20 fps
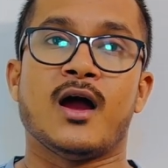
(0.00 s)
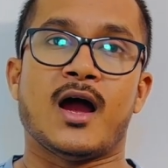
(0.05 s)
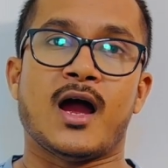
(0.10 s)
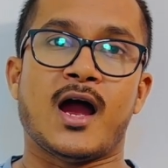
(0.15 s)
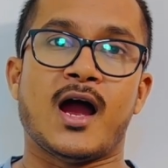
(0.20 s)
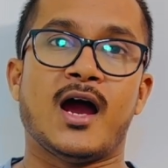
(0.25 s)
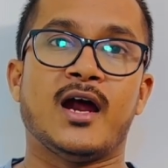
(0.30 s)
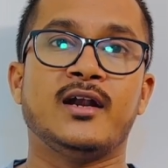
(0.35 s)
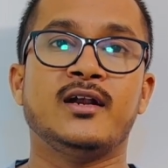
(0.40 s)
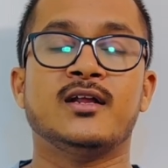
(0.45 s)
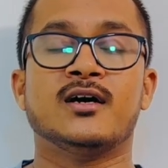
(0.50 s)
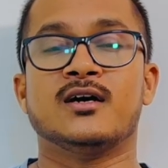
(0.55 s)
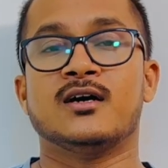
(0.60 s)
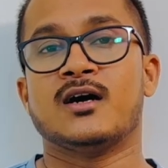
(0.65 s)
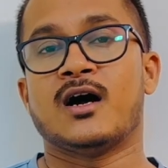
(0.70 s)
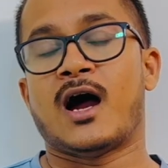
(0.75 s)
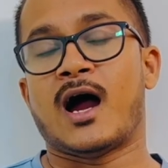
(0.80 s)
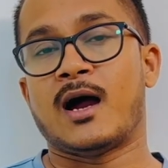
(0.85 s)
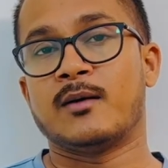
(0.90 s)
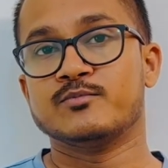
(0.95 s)
and
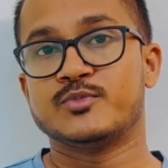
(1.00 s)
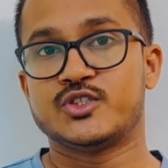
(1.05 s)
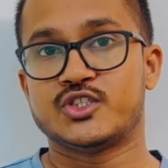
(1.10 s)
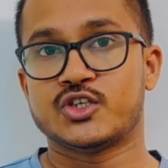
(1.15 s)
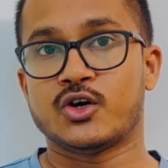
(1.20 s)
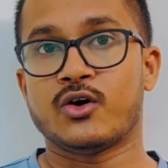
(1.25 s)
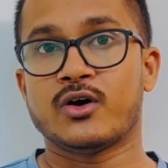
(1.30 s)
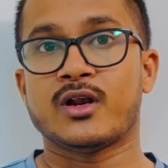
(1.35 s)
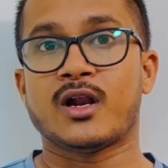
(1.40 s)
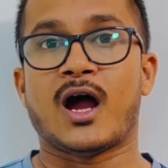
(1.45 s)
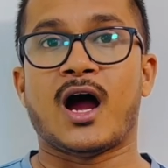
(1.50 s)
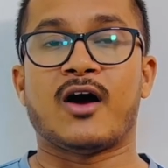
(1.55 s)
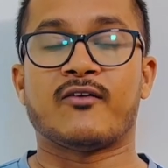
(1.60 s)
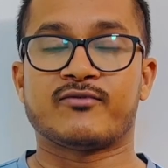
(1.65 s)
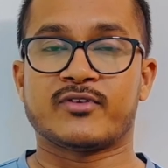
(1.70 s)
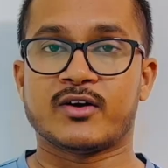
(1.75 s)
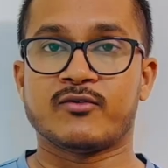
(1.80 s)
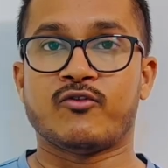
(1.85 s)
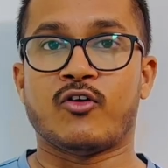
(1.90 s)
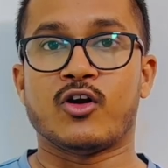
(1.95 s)
I'm sure
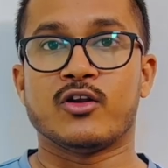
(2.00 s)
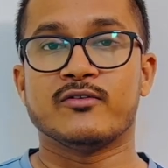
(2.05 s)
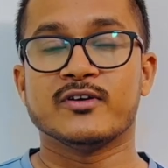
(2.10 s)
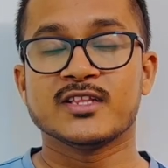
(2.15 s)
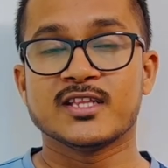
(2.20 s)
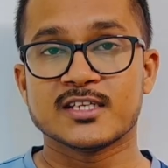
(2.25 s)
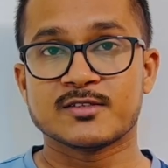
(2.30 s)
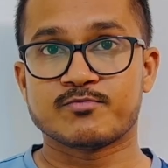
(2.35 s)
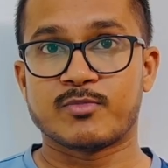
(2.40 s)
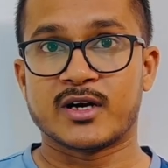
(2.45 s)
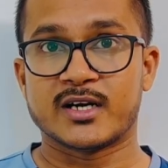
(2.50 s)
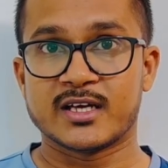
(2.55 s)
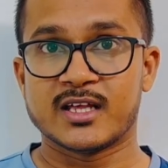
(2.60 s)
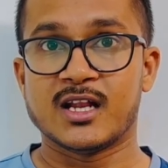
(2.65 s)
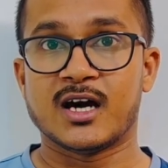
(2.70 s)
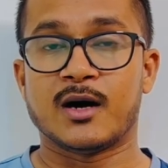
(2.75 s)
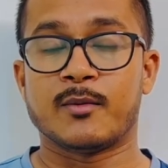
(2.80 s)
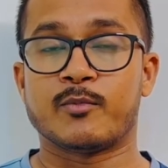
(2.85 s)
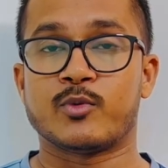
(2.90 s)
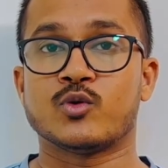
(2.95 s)
after following this
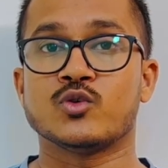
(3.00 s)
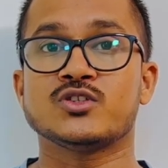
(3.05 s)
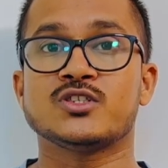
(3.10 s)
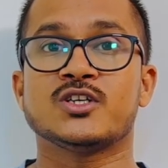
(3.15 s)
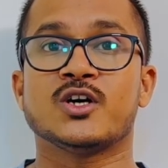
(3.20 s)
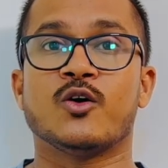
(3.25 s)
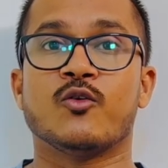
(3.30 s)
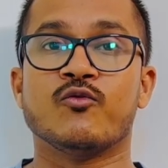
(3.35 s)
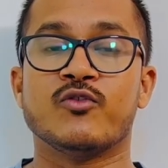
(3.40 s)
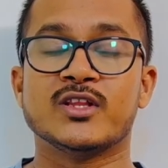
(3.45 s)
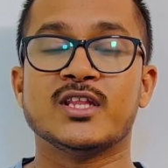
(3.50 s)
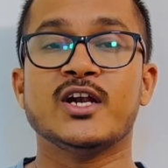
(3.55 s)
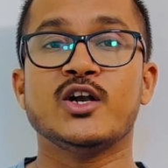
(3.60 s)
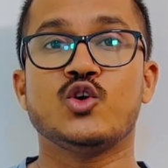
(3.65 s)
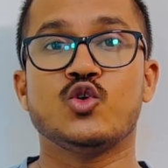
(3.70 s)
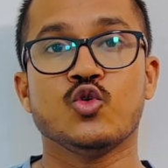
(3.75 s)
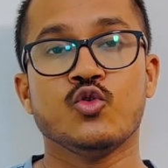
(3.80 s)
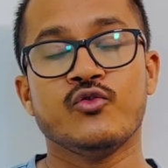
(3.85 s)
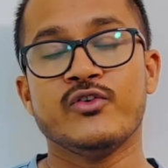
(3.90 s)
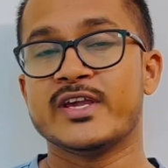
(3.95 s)
particular approach within
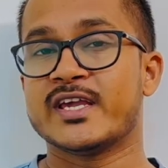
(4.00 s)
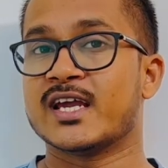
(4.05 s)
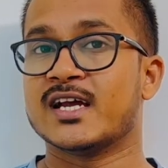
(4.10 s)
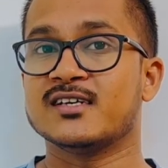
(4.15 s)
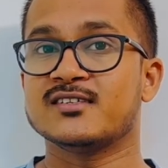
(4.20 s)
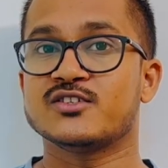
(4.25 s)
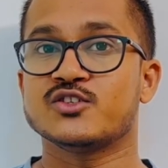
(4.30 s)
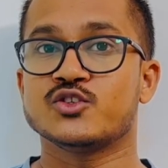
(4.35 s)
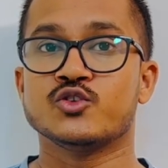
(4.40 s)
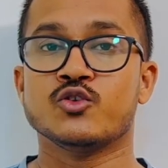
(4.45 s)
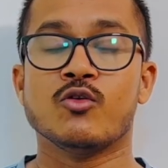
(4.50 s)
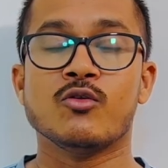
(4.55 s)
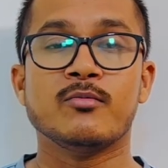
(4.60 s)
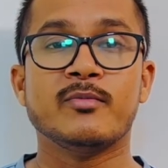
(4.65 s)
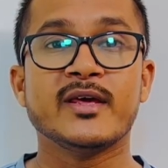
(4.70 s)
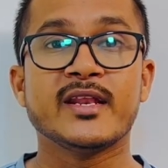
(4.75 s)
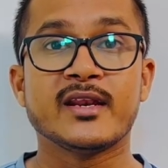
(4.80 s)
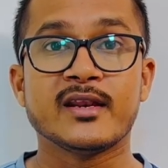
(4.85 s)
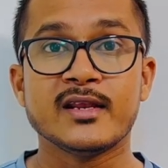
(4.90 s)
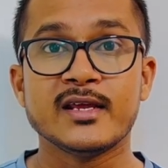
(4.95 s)
2 weekends you will
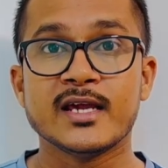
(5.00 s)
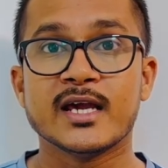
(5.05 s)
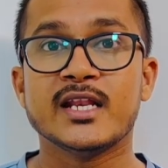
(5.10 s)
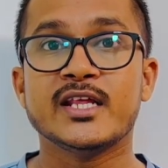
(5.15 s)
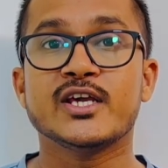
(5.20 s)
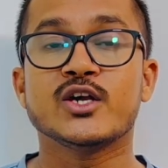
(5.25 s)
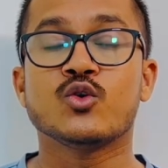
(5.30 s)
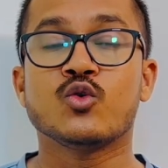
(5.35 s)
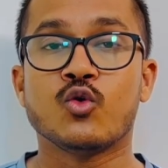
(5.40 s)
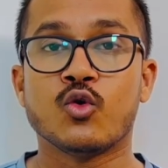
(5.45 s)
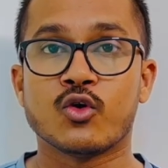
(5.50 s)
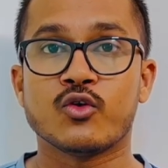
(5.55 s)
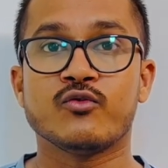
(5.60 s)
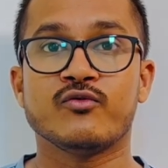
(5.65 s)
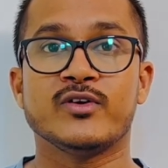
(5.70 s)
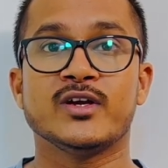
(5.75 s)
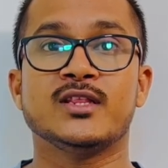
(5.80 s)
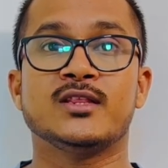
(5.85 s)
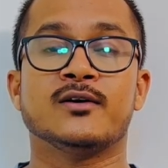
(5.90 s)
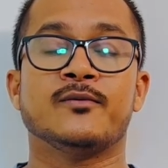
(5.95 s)
be really good
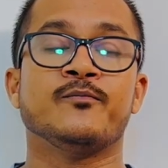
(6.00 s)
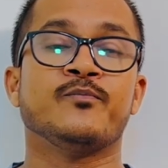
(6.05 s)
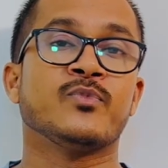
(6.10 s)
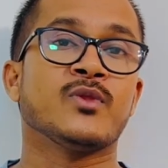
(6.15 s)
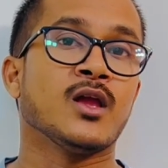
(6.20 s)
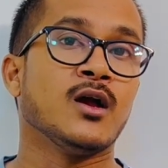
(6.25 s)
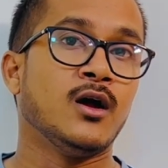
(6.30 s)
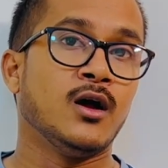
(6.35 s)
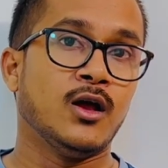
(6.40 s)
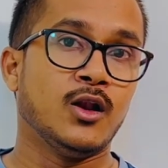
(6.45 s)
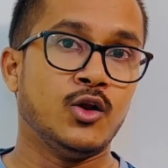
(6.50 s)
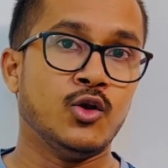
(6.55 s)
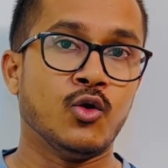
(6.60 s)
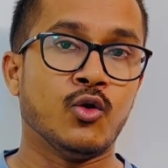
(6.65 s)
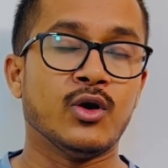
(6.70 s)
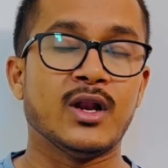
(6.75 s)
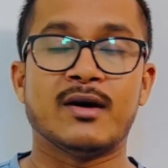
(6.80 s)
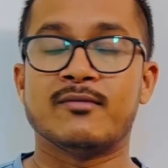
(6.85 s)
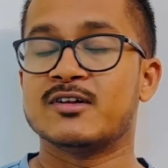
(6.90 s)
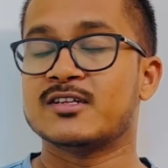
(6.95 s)
with low
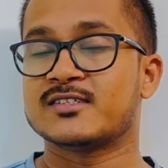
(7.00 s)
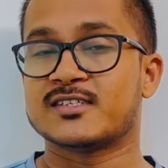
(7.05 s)
level